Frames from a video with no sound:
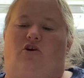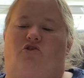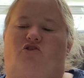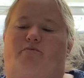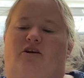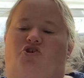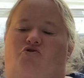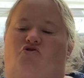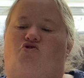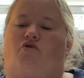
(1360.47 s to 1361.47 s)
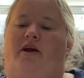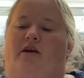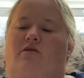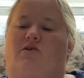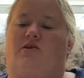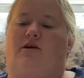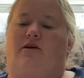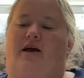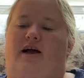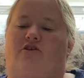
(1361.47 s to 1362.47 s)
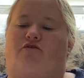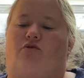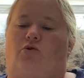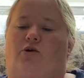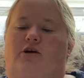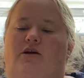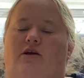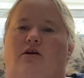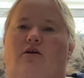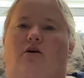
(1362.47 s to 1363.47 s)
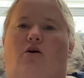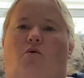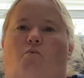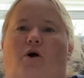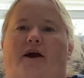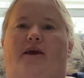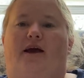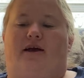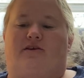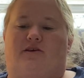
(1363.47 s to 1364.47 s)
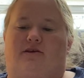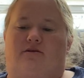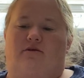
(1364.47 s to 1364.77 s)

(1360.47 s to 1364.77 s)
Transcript: Our special strengths? asked Flora. Why, yes,